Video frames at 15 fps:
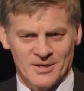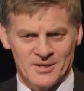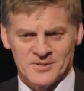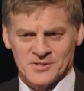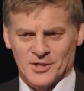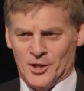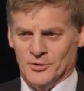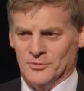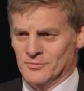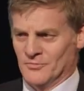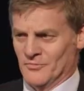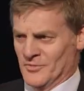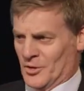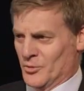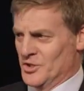So
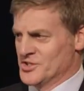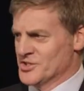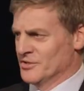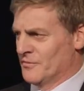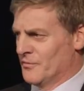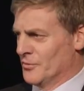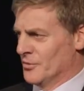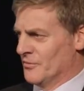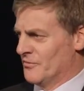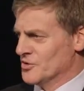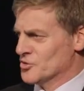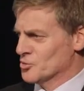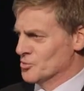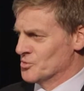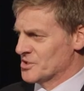the question for
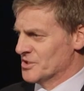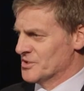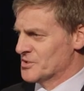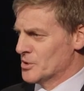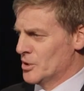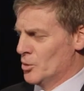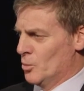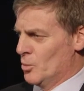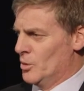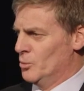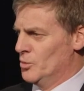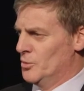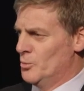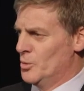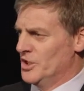officials is, what
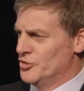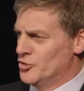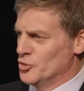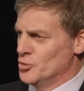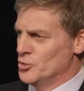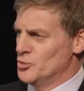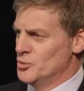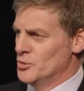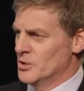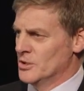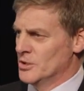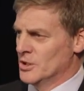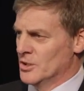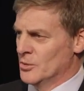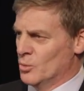would we do,
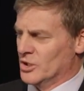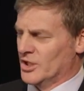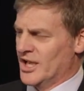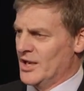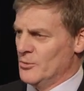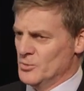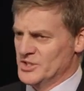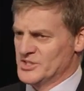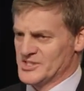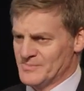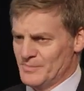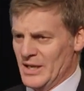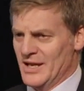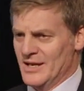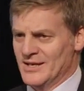what can we
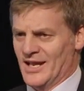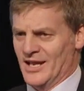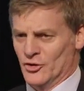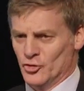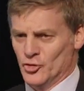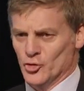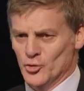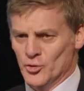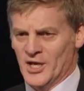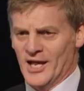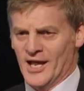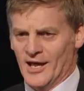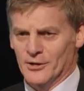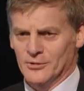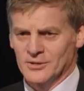spend and do
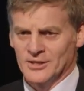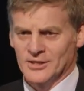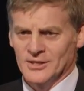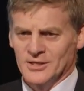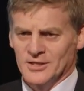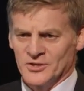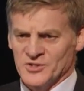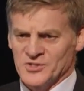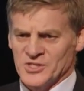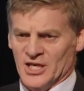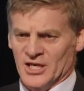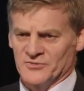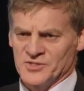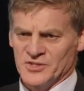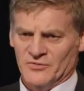now to
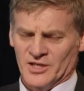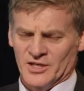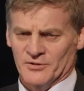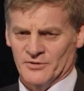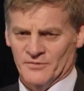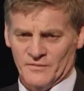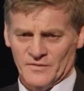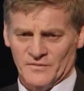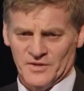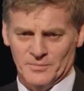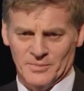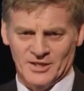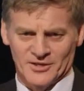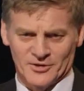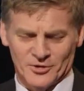save $750
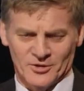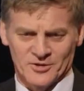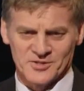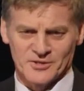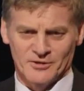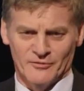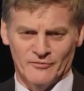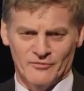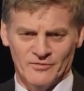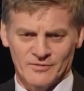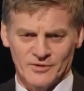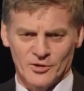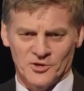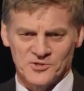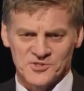million of
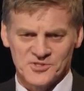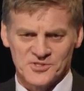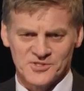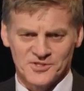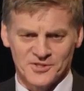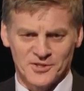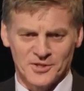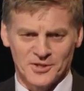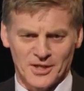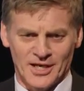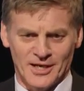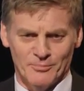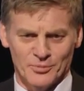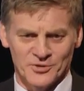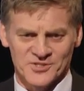costs in
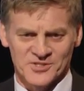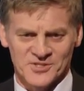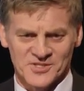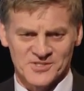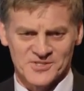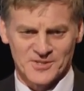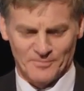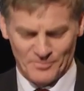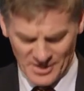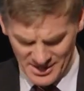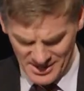our prison system?